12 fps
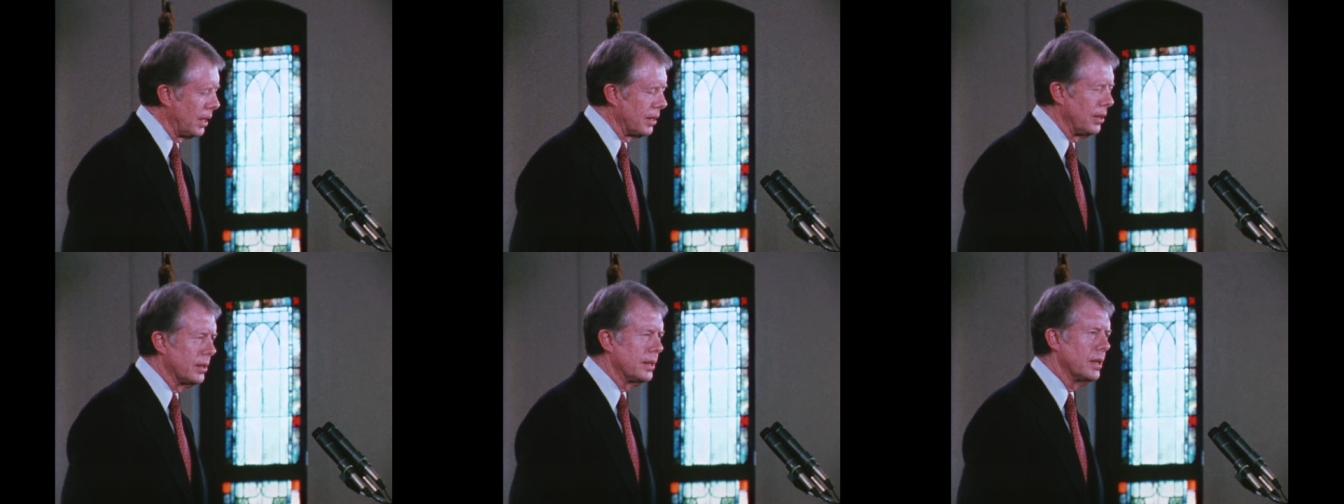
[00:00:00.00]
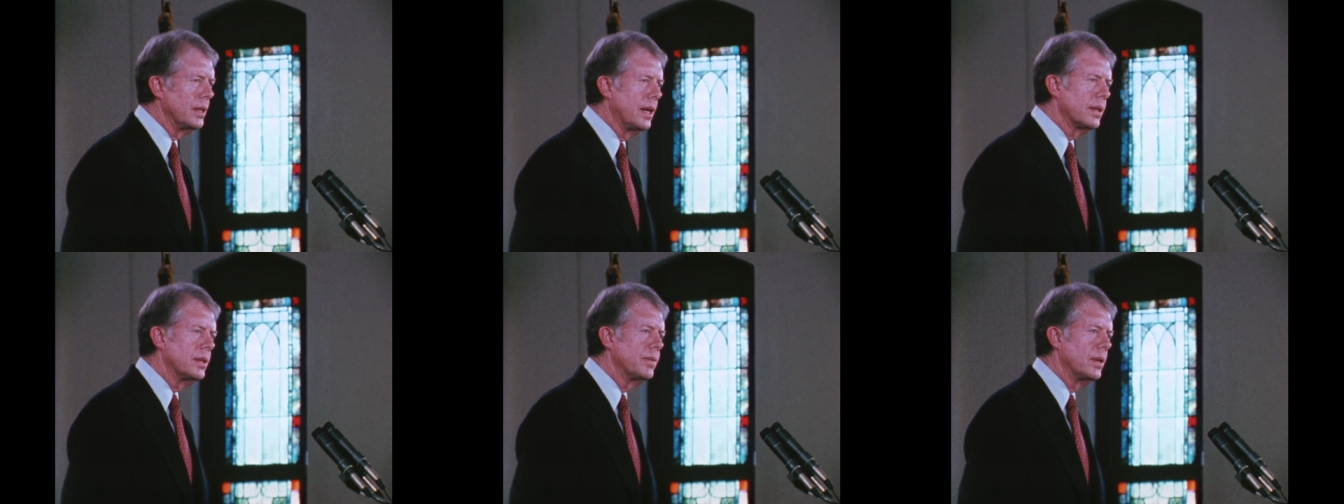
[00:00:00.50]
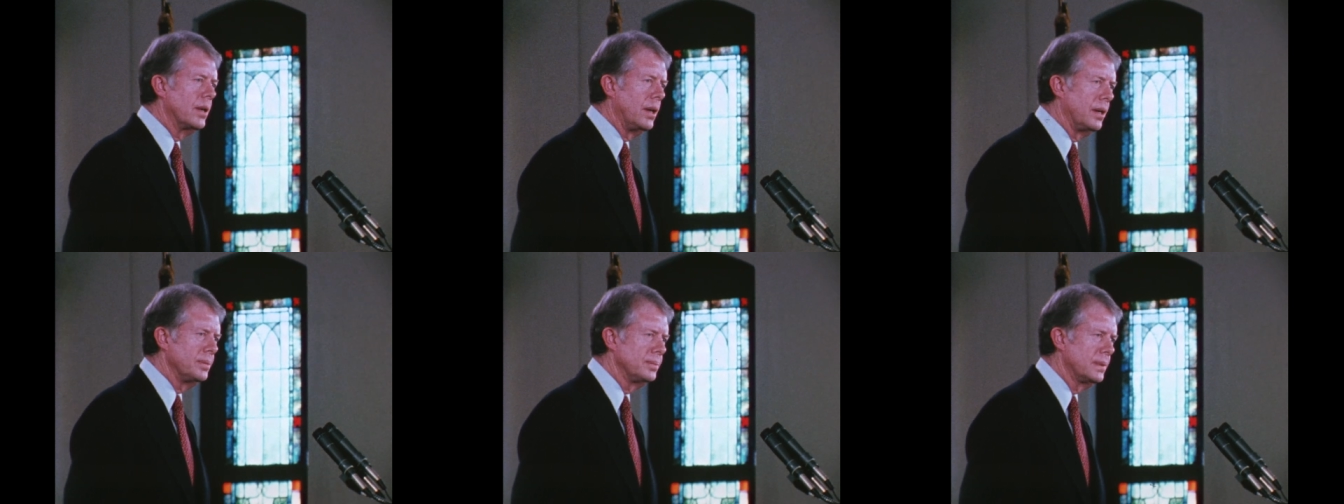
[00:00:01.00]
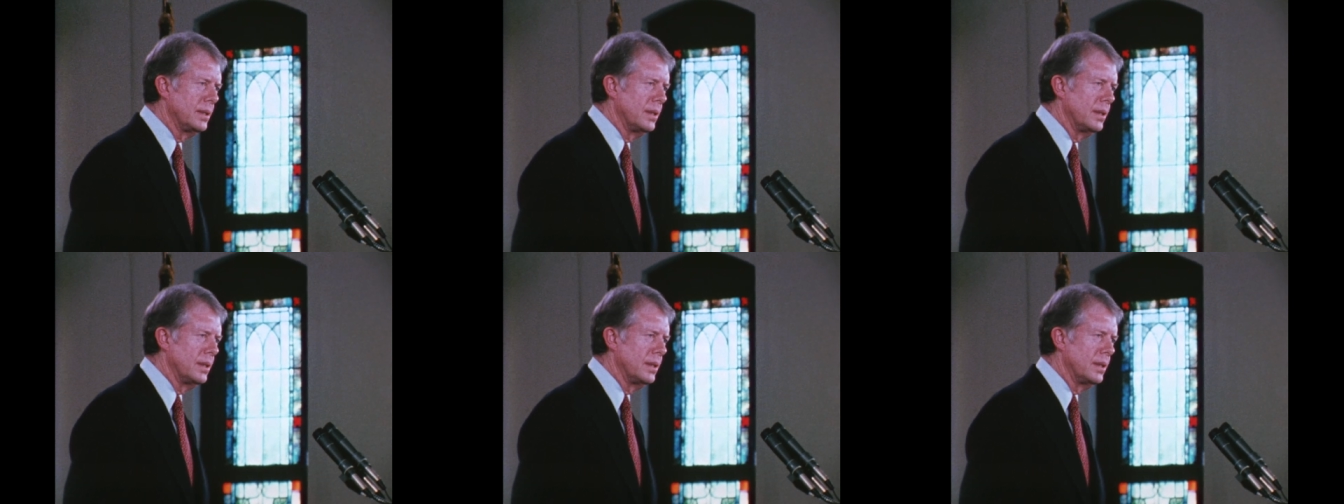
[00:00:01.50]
not only the letter of the law,